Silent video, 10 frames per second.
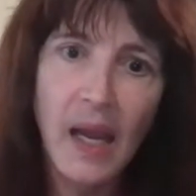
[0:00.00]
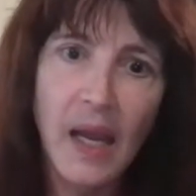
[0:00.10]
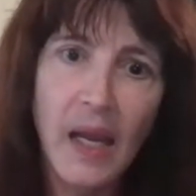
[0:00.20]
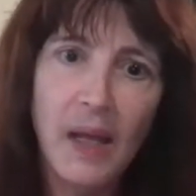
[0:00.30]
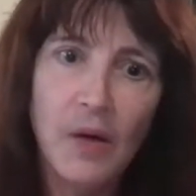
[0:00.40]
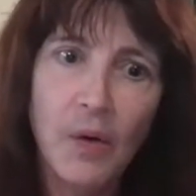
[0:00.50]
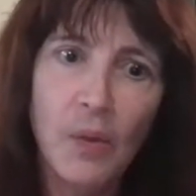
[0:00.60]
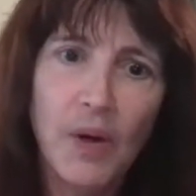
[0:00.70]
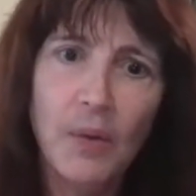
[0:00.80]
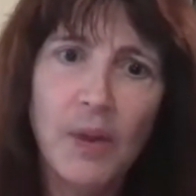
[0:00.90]
And
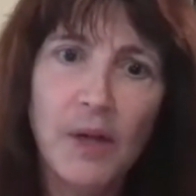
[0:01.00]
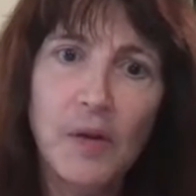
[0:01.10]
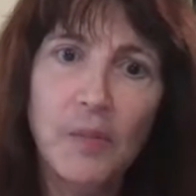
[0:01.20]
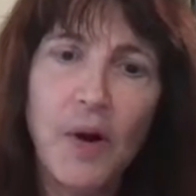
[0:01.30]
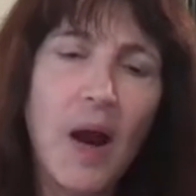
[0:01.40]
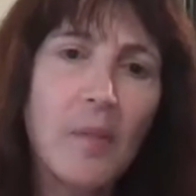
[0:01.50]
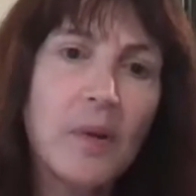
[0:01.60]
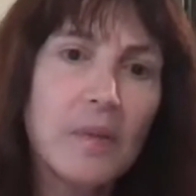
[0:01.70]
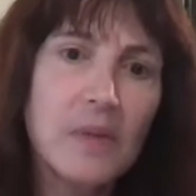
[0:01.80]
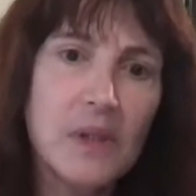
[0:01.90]
one of the
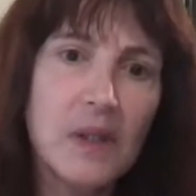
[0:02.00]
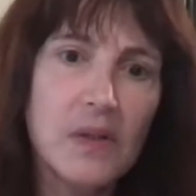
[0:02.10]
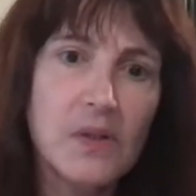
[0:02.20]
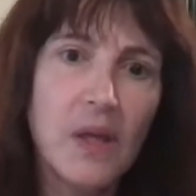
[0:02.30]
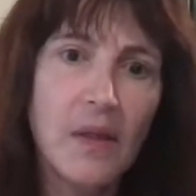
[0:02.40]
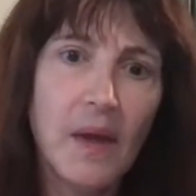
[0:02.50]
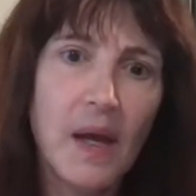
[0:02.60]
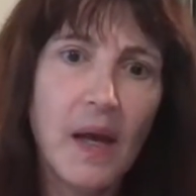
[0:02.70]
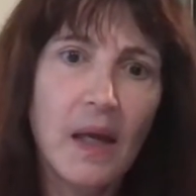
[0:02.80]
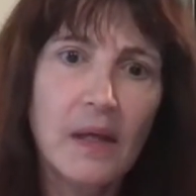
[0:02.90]
problems is
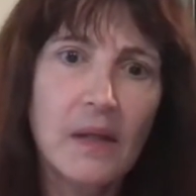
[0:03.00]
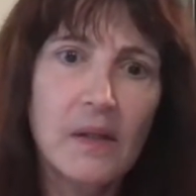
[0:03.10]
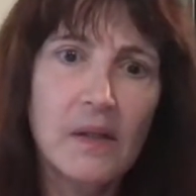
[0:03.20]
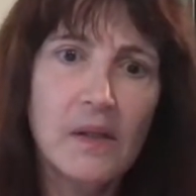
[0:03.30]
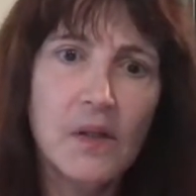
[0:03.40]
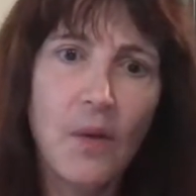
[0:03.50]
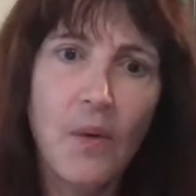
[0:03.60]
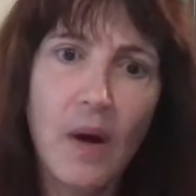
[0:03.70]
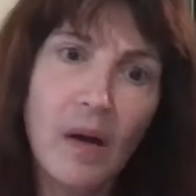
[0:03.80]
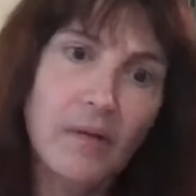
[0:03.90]
that so
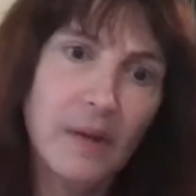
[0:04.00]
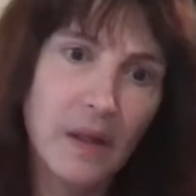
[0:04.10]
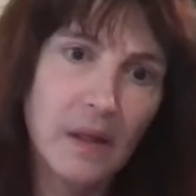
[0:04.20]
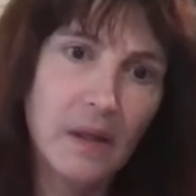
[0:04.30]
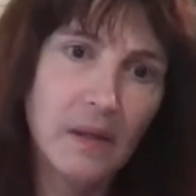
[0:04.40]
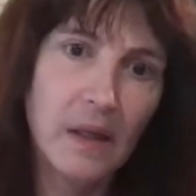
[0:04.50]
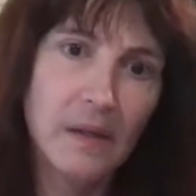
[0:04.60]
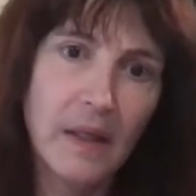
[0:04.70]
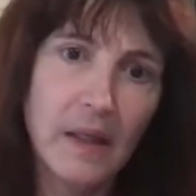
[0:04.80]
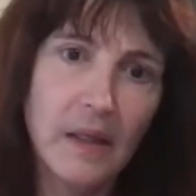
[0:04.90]
often
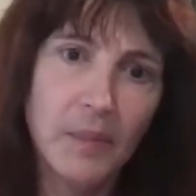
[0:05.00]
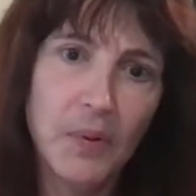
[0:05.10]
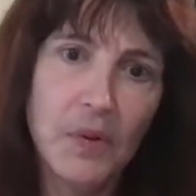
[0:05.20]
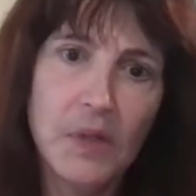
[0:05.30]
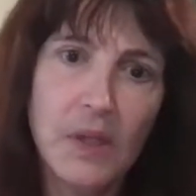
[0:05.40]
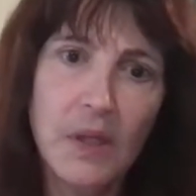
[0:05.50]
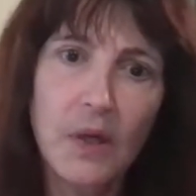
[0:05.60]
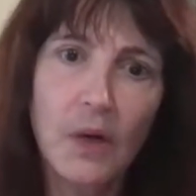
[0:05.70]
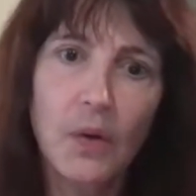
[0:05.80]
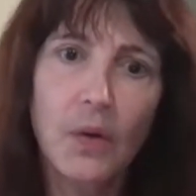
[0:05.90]
in the
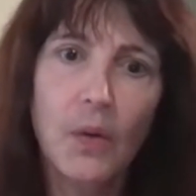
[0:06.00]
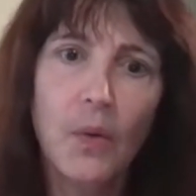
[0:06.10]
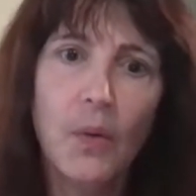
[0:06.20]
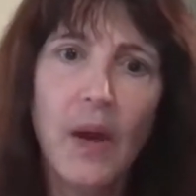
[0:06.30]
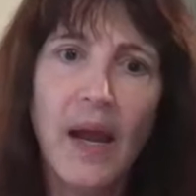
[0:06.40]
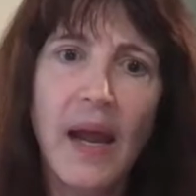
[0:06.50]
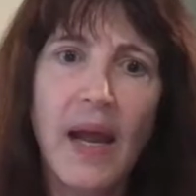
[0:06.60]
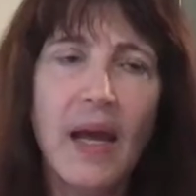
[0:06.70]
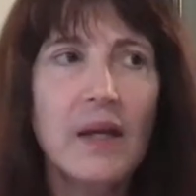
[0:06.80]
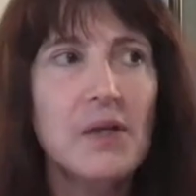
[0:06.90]
person who
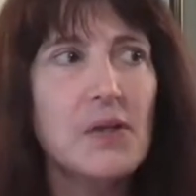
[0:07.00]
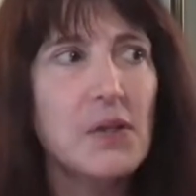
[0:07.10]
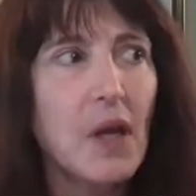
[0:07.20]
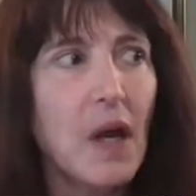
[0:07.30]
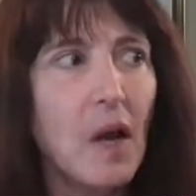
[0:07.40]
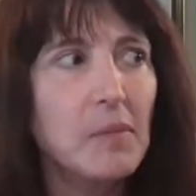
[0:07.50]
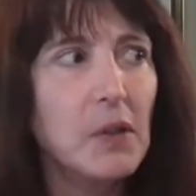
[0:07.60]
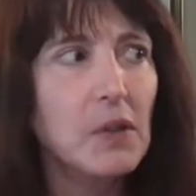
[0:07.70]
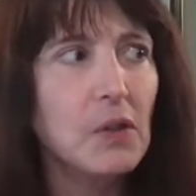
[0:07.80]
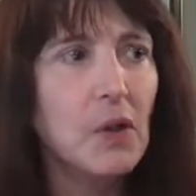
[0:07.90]
has
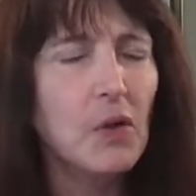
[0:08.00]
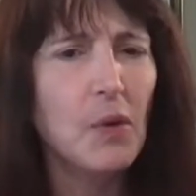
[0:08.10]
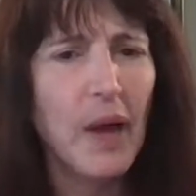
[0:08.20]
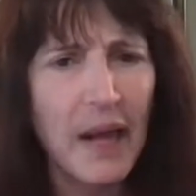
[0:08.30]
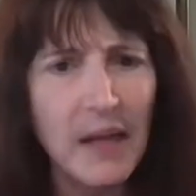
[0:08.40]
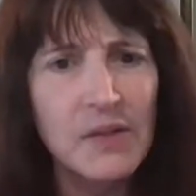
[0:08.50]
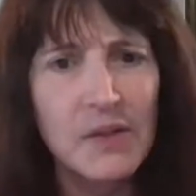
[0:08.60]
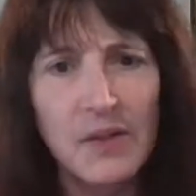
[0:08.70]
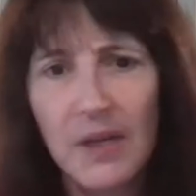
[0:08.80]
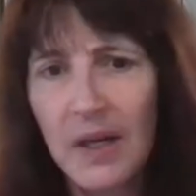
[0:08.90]

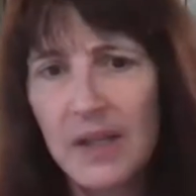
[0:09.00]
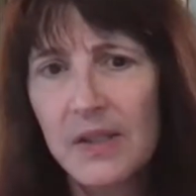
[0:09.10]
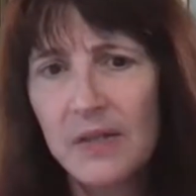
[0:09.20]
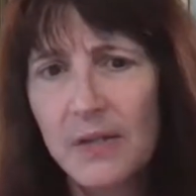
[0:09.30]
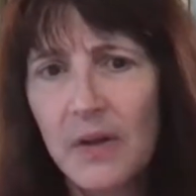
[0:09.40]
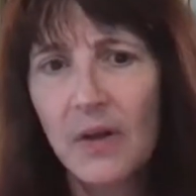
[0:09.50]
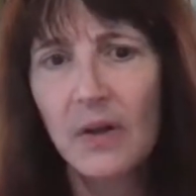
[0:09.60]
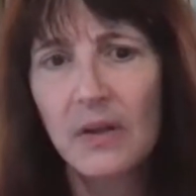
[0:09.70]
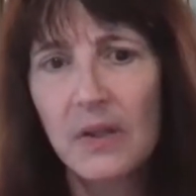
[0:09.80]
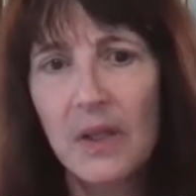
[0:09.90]
this kind of
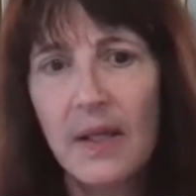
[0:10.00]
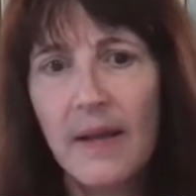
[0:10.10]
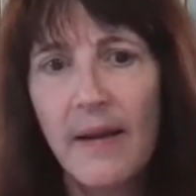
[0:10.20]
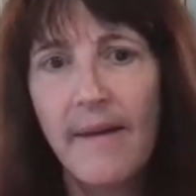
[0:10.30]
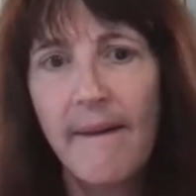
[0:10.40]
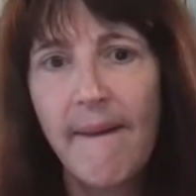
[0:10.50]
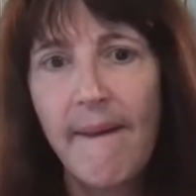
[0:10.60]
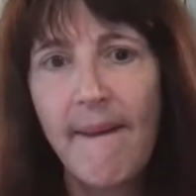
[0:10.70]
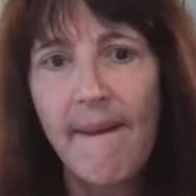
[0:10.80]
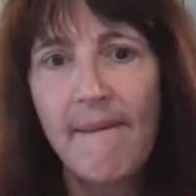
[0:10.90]
difficulty,
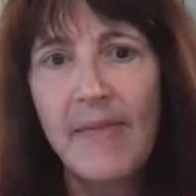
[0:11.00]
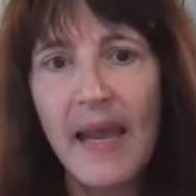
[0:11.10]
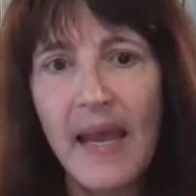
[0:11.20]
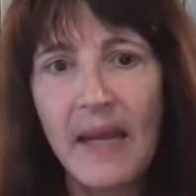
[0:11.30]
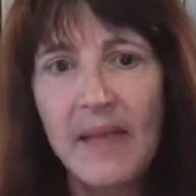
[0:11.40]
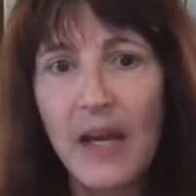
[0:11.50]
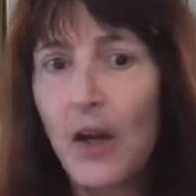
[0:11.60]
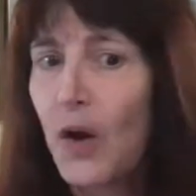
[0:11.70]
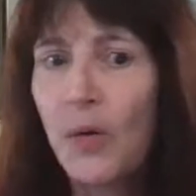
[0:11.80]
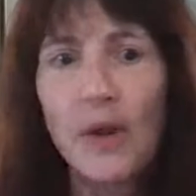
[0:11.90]
they
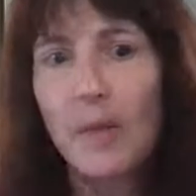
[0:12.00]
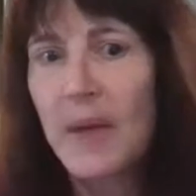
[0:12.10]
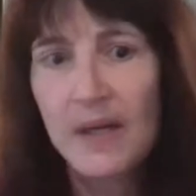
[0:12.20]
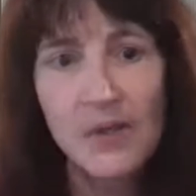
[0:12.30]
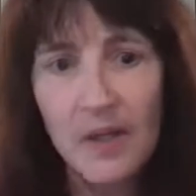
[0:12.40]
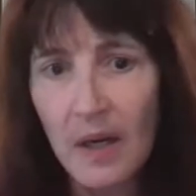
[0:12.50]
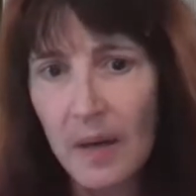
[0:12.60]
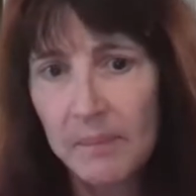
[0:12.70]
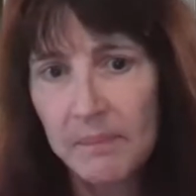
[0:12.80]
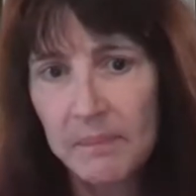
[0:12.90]
know they're messed
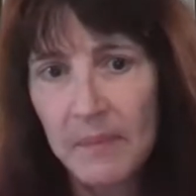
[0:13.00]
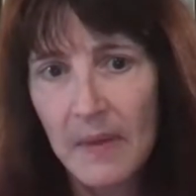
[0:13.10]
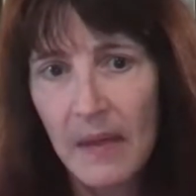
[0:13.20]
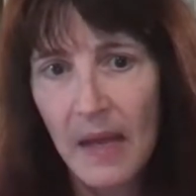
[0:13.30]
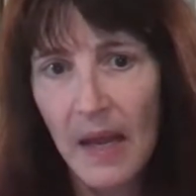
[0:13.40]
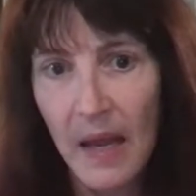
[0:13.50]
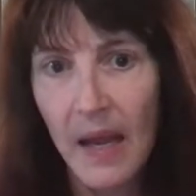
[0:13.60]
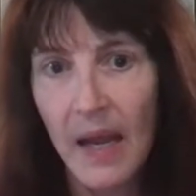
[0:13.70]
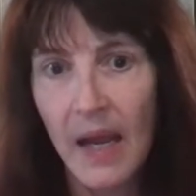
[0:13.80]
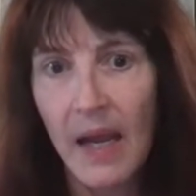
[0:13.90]
up,
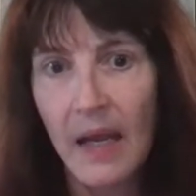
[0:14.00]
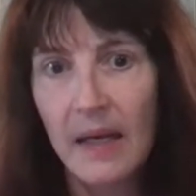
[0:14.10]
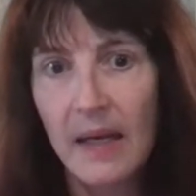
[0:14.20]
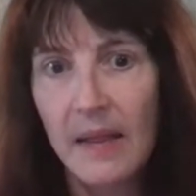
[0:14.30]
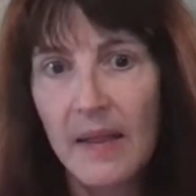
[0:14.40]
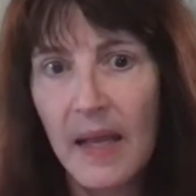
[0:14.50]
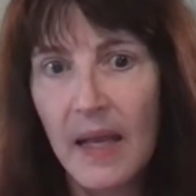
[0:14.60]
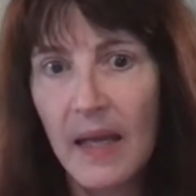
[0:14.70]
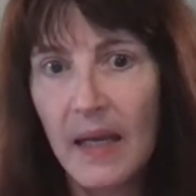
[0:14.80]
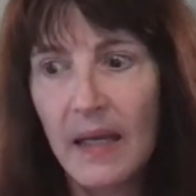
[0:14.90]
and
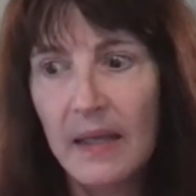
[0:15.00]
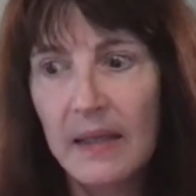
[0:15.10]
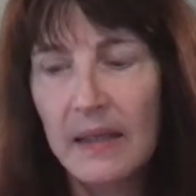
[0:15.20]
they